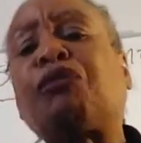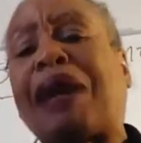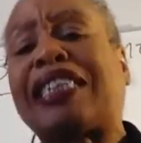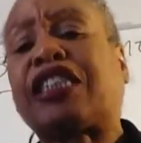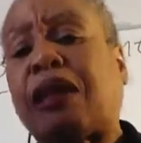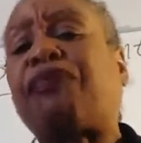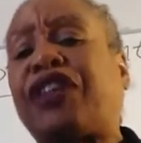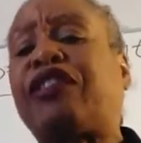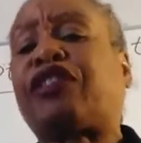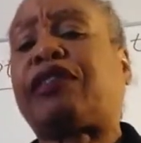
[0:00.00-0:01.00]
my
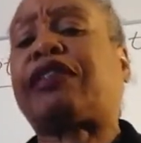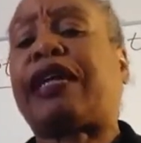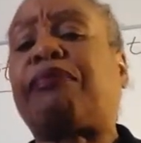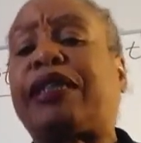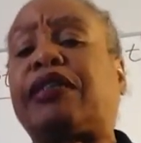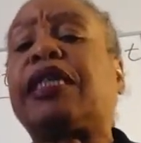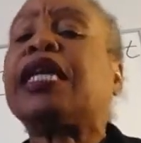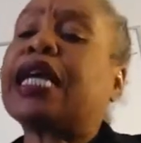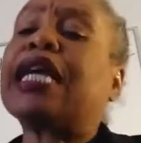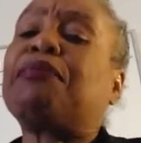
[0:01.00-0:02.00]
sub-thesis statements
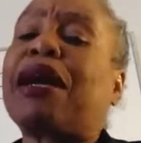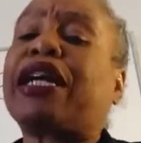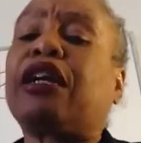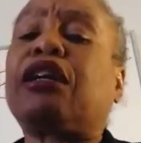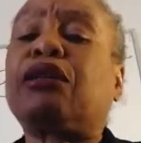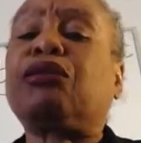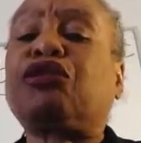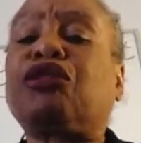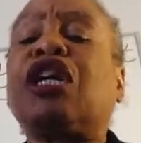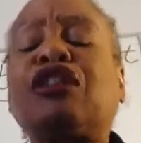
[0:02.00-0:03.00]
in my
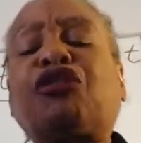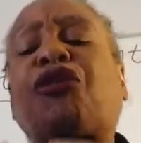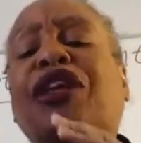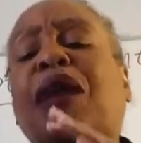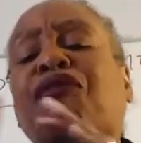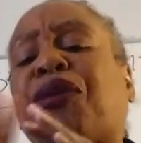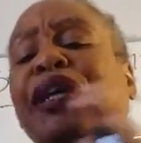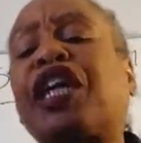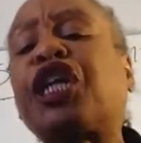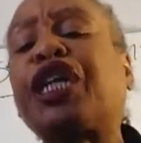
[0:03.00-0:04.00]
conclusion so that I'm very
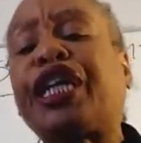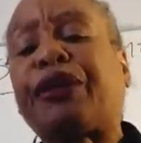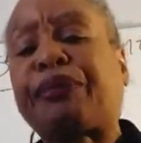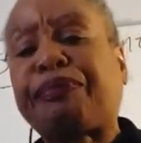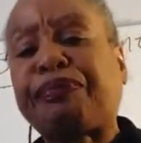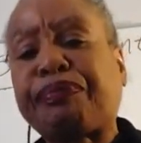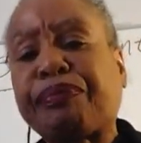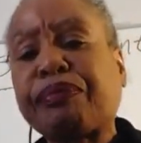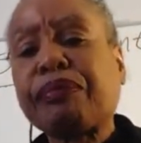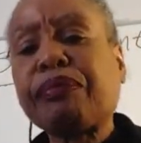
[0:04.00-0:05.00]
clear.
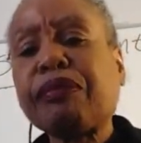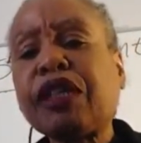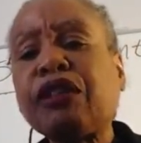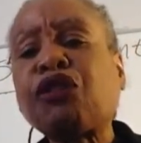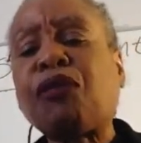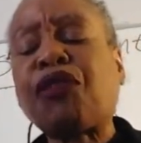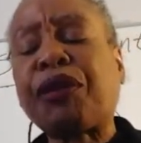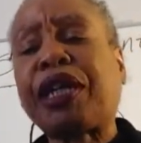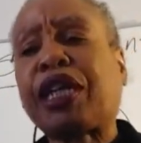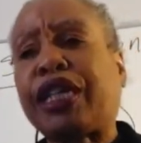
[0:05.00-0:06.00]

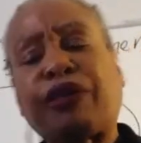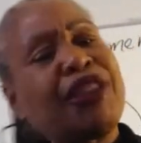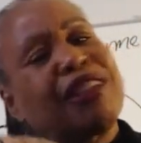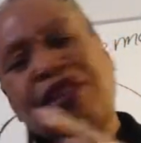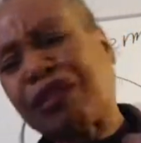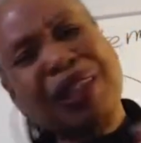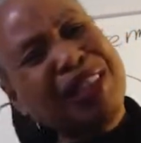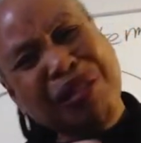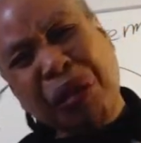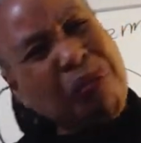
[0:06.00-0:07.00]
This
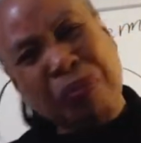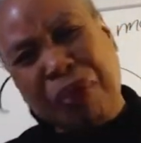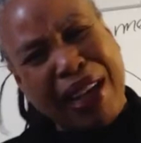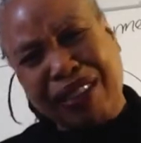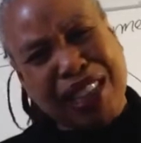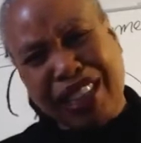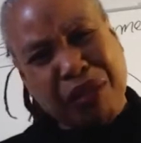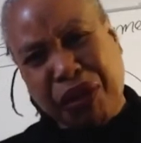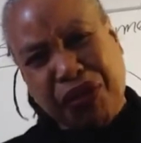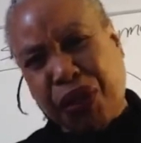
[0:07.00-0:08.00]
is practically a
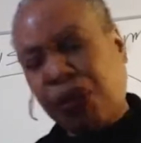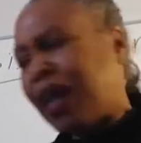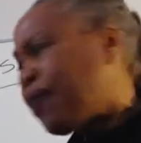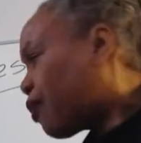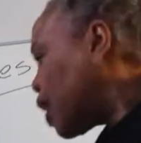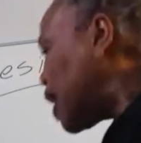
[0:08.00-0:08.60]
review, right?